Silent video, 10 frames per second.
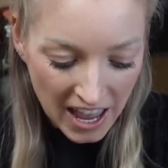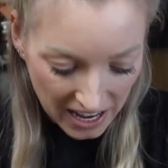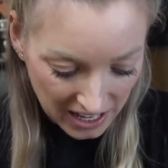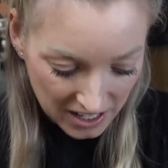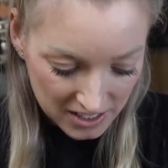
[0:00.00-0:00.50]

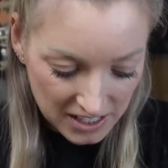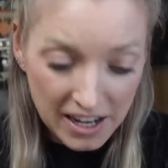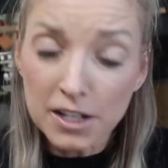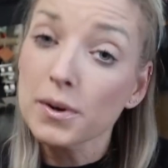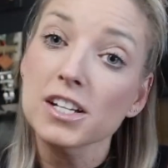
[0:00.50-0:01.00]
And
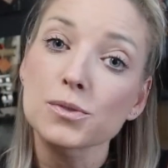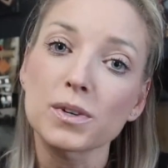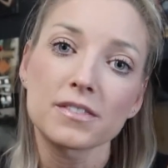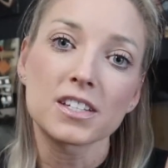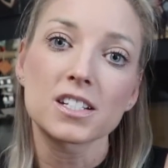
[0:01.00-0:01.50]
anyways,
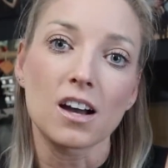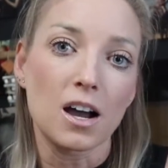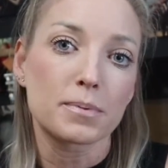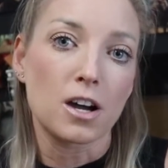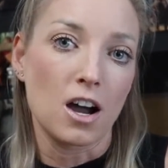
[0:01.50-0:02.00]
one of the
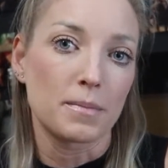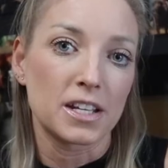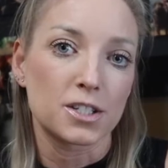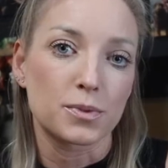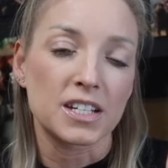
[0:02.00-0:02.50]
top
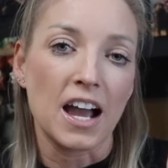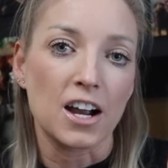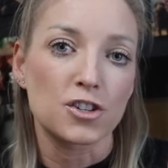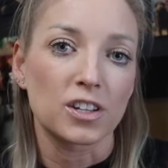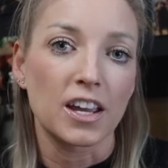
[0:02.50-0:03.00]
comments was
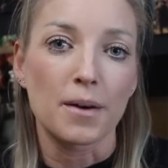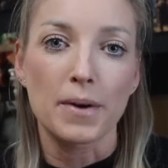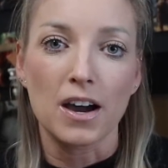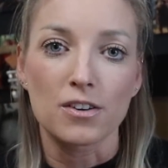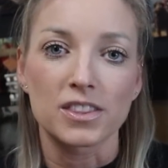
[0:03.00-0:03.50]
actually
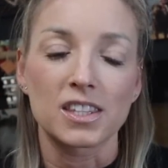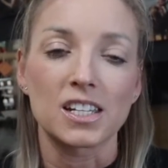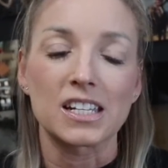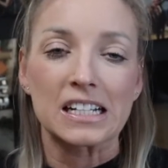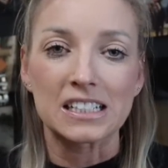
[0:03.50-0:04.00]
about
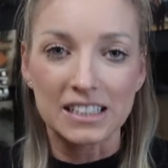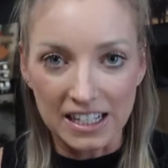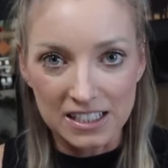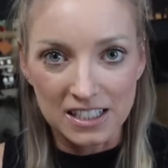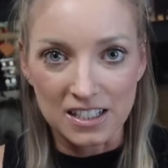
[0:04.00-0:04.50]
the
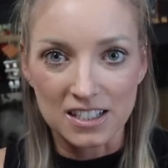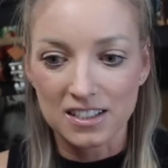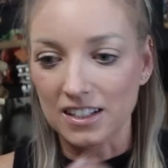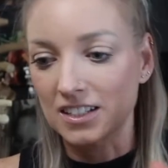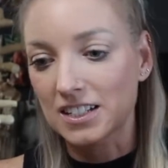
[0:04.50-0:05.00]

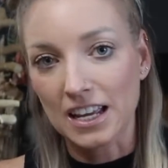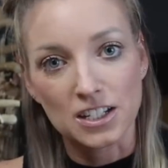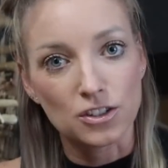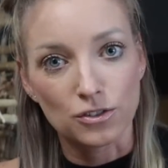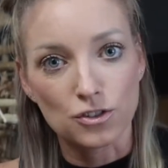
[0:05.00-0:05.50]
Eclectus intestinal